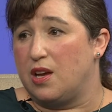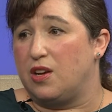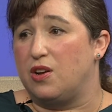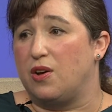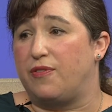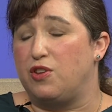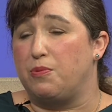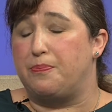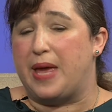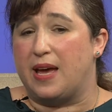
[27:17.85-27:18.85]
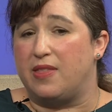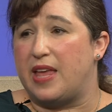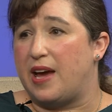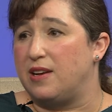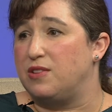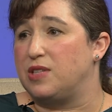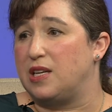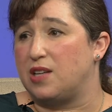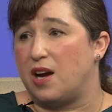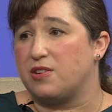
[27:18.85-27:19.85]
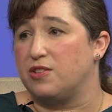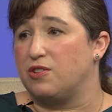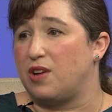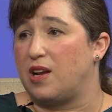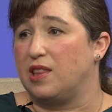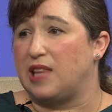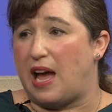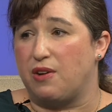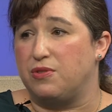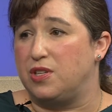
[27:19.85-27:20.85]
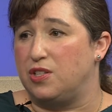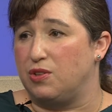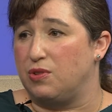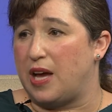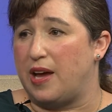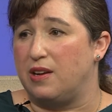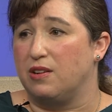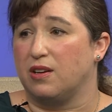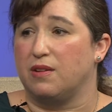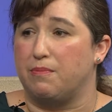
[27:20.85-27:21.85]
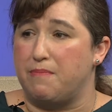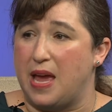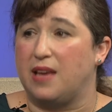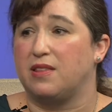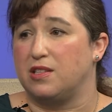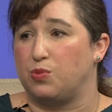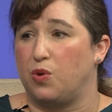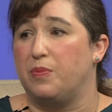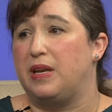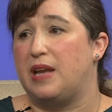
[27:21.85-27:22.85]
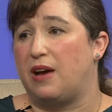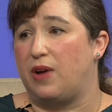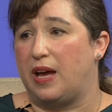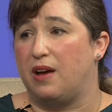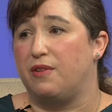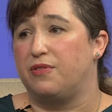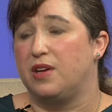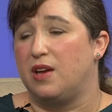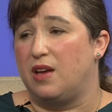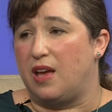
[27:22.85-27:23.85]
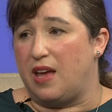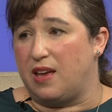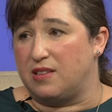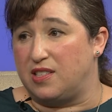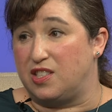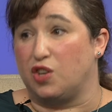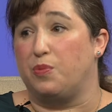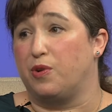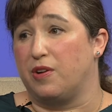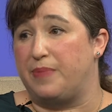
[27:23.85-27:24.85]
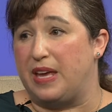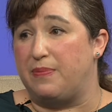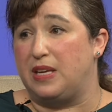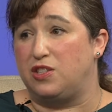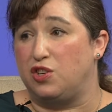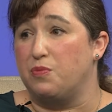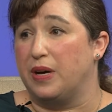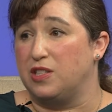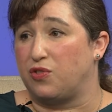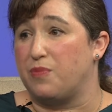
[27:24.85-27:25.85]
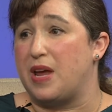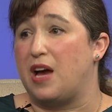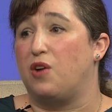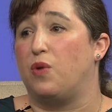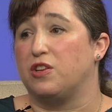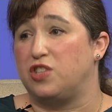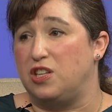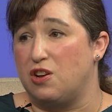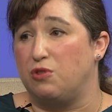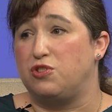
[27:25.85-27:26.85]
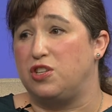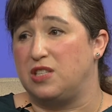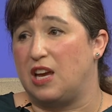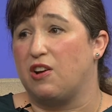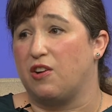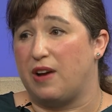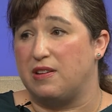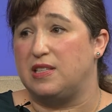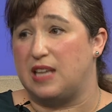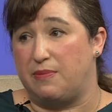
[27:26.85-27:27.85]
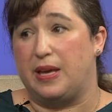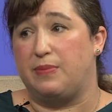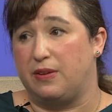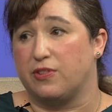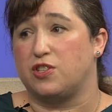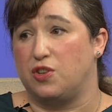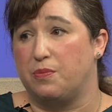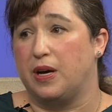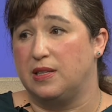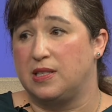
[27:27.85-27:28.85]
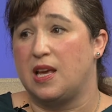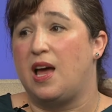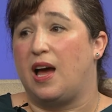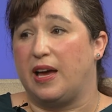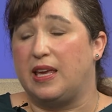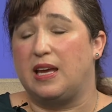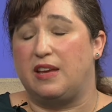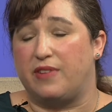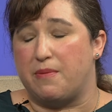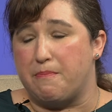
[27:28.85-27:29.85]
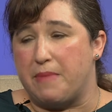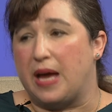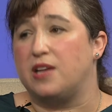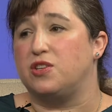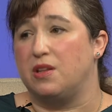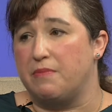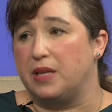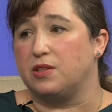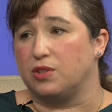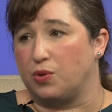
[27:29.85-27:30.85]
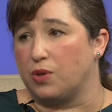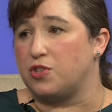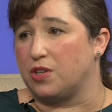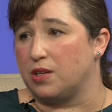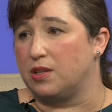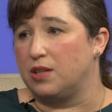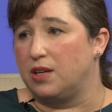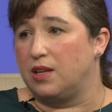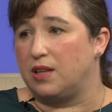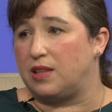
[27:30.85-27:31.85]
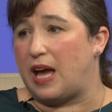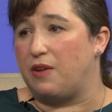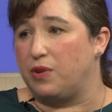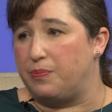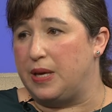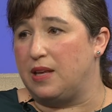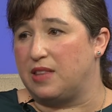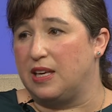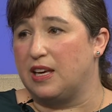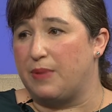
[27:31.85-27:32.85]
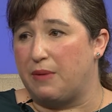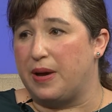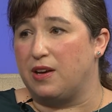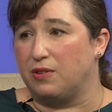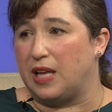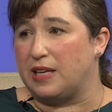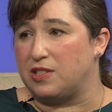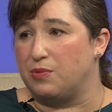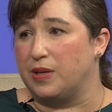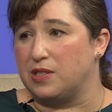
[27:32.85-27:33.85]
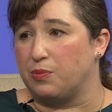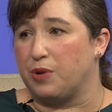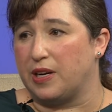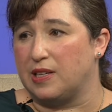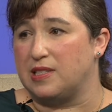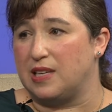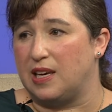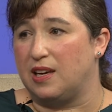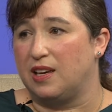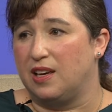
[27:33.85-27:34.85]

You know, if you ban that and you say doctors, you're not allowed to do that, and you're going to make this woman now have a stillborn baby two months from now while she knows she's carrying around a dead baby for two months, I can't even imagine the mental torture yeah. that that would be. Thinking about my own last two months of pregnancy.